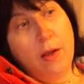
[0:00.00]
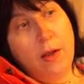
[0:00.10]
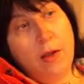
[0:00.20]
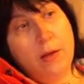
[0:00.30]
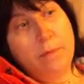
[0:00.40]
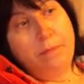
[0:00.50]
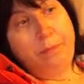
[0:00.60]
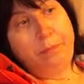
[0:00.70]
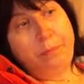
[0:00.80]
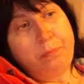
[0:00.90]
And
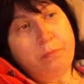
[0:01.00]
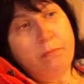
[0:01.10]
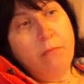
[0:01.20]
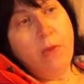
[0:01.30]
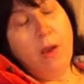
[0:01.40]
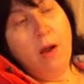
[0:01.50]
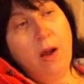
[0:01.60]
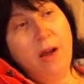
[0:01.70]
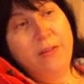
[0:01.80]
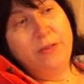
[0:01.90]

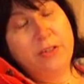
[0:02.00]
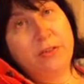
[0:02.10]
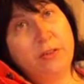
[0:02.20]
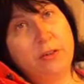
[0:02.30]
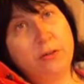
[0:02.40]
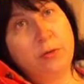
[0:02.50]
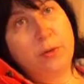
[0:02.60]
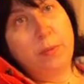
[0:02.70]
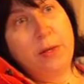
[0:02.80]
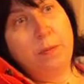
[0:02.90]
I've just learned
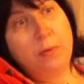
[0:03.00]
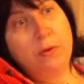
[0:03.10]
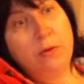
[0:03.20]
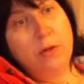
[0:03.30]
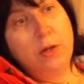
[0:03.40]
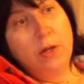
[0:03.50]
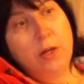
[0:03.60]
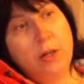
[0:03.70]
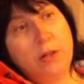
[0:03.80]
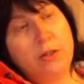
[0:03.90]
with people
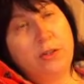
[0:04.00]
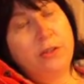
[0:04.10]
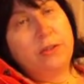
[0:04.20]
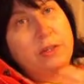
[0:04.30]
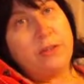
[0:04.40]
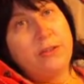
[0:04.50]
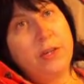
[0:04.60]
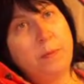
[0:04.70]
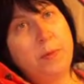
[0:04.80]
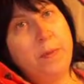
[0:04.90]
to just
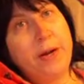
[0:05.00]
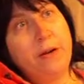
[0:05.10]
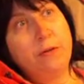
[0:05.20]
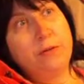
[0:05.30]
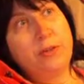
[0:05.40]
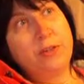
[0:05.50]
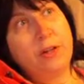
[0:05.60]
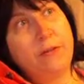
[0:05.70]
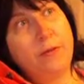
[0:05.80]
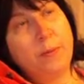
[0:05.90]
accept my own
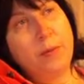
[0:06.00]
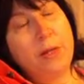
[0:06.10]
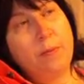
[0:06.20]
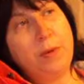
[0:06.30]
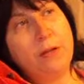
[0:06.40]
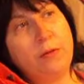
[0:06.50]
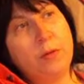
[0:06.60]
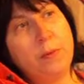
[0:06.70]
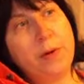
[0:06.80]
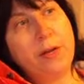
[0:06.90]
stuff and be at peace
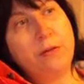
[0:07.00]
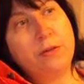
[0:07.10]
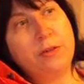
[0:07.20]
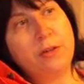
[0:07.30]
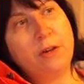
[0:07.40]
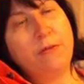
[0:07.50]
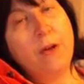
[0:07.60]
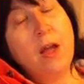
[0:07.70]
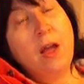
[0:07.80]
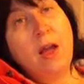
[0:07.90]
with my own stuff
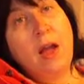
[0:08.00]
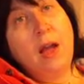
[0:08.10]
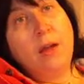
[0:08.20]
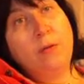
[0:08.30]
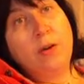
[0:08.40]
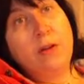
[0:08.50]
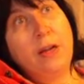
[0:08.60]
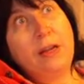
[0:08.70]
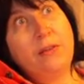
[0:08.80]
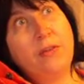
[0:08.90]
and
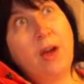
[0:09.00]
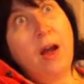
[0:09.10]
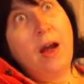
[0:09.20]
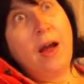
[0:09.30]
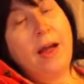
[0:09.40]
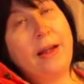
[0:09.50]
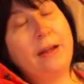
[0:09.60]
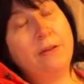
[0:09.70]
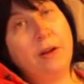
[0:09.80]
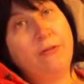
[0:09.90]
realize I
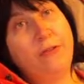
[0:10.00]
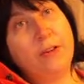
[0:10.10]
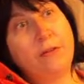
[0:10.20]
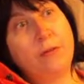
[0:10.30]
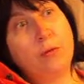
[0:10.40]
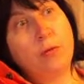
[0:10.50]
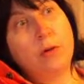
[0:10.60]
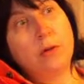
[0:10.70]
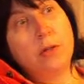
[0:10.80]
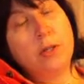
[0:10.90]
cannot fix the
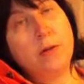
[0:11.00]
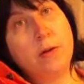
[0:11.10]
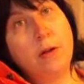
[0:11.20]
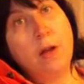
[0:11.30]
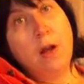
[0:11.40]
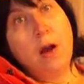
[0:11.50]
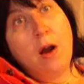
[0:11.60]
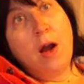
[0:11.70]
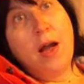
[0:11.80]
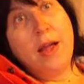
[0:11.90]
world.
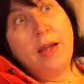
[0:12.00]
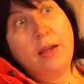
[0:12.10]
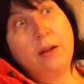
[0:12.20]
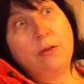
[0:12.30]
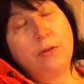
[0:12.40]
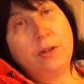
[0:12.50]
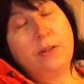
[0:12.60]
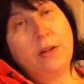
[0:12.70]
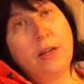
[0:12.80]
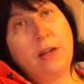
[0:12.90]
I can
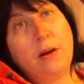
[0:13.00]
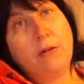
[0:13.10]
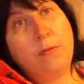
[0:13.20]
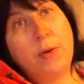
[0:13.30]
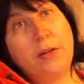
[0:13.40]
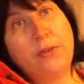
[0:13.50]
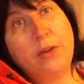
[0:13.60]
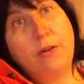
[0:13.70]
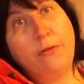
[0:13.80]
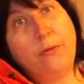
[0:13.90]
only take care of
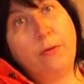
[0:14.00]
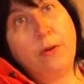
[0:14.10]
myself.